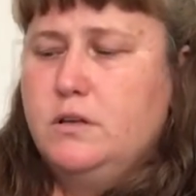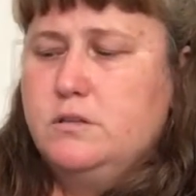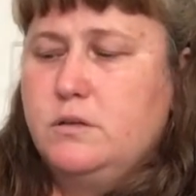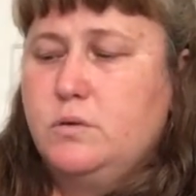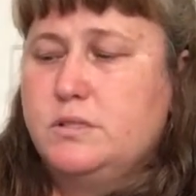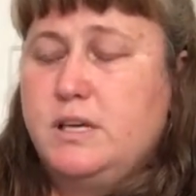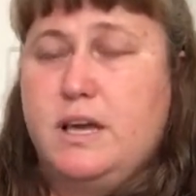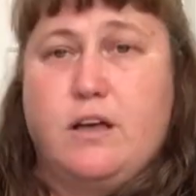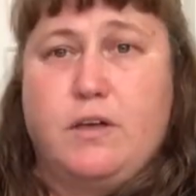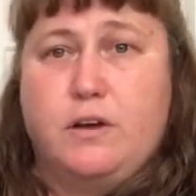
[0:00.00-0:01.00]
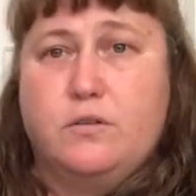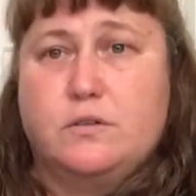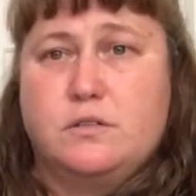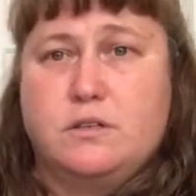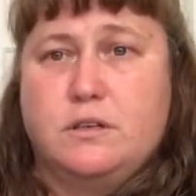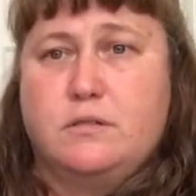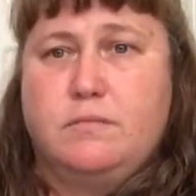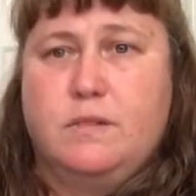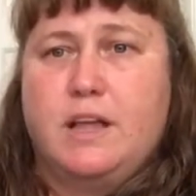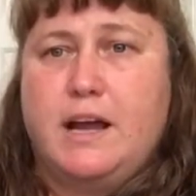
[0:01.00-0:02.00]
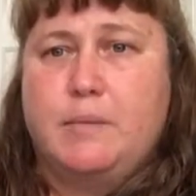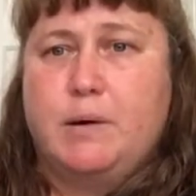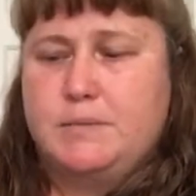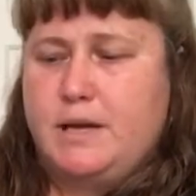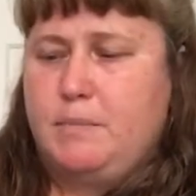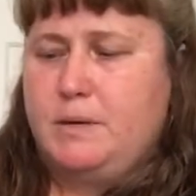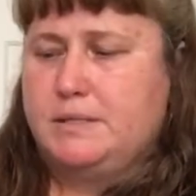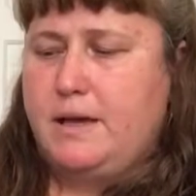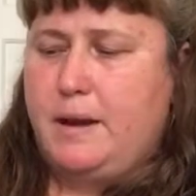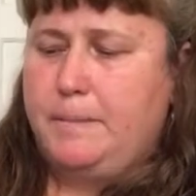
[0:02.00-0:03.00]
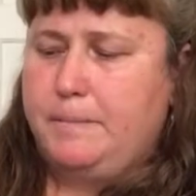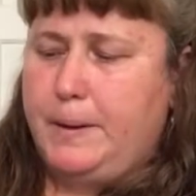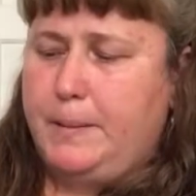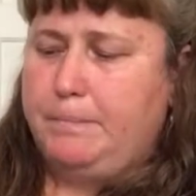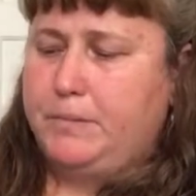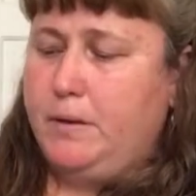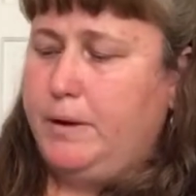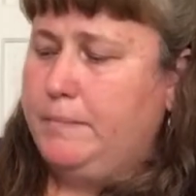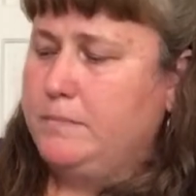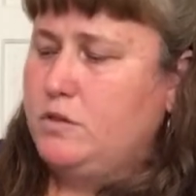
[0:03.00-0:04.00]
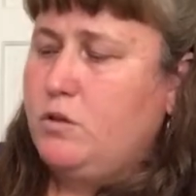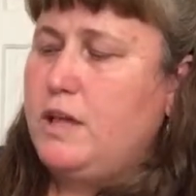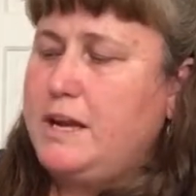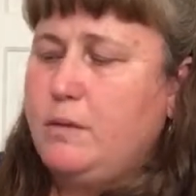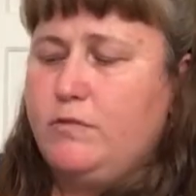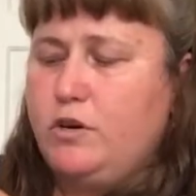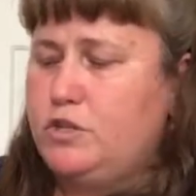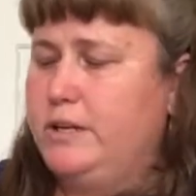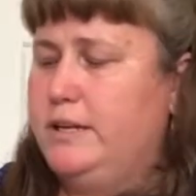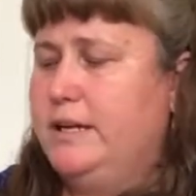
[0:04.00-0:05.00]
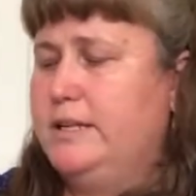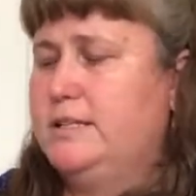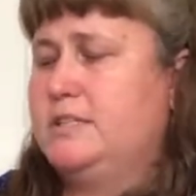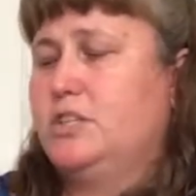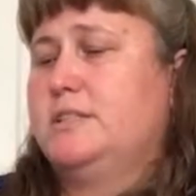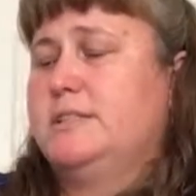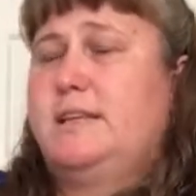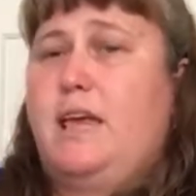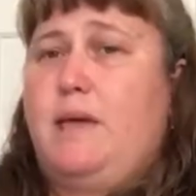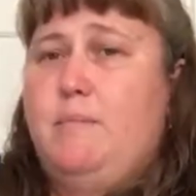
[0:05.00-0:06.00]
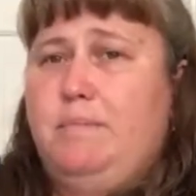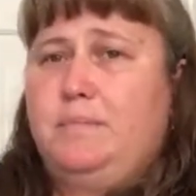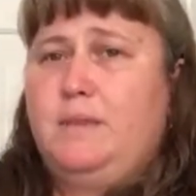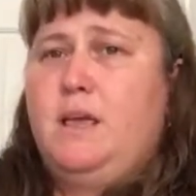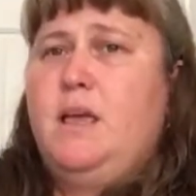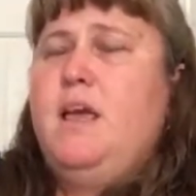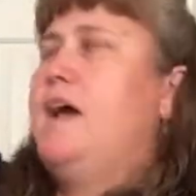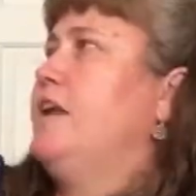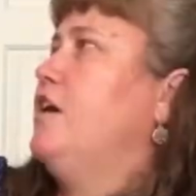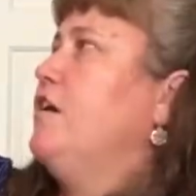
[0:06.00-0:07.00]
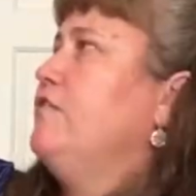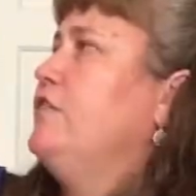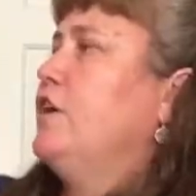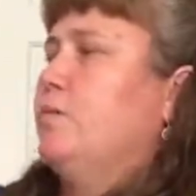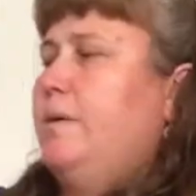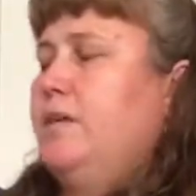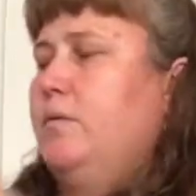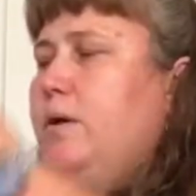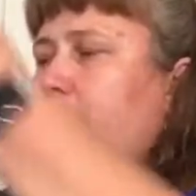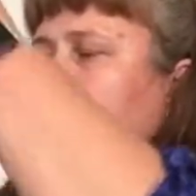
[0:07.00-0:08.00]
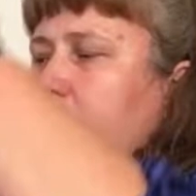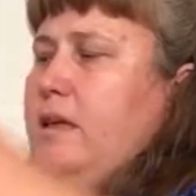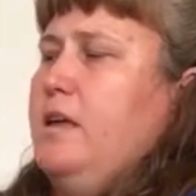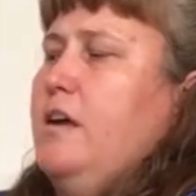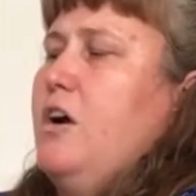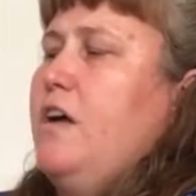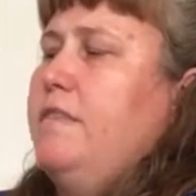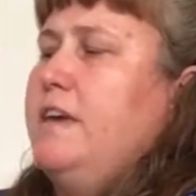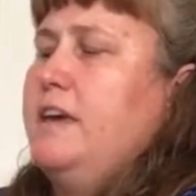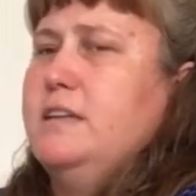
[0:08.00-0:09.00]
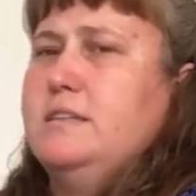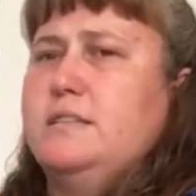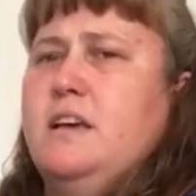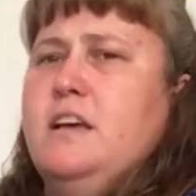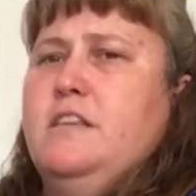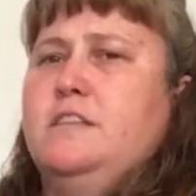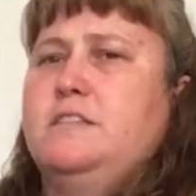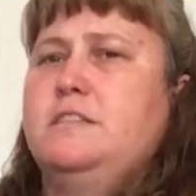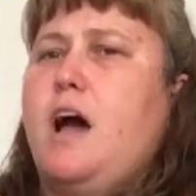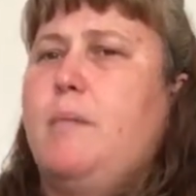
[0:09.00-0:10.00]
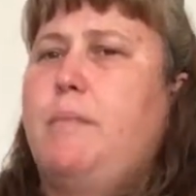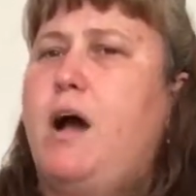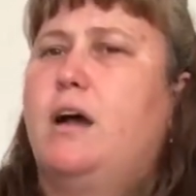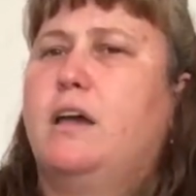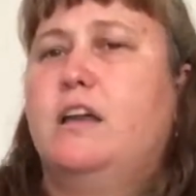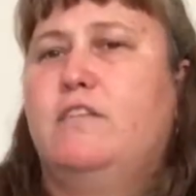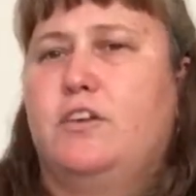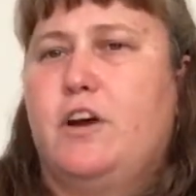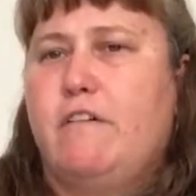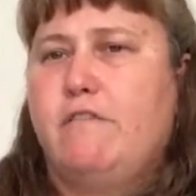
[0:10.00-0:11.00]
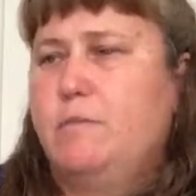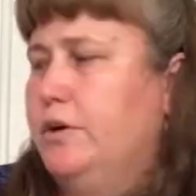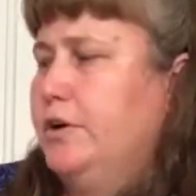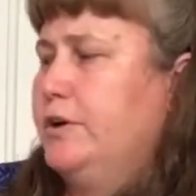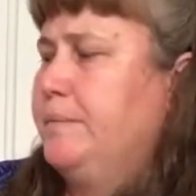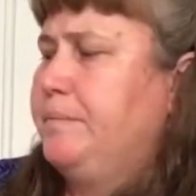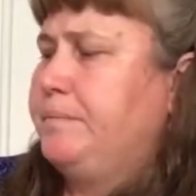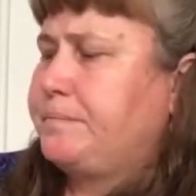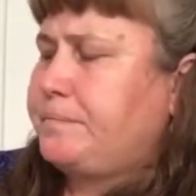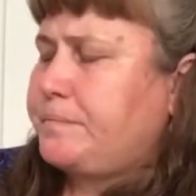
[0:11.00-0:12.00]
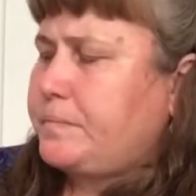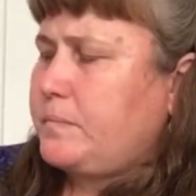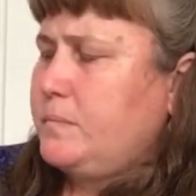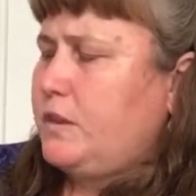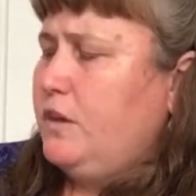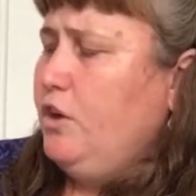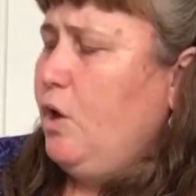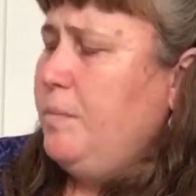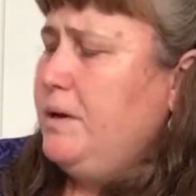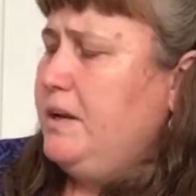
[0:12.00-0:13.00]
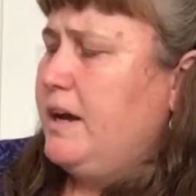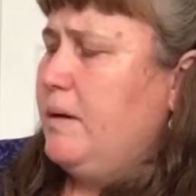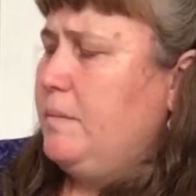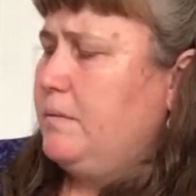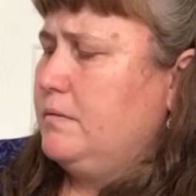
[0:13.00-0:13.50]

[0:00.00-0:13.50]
So we'll see how that goes to line them up side by side. But anyway, so the lighten up version is just the same. And of note, by the way, on these, this top pocket, if you're not familiar, you open it up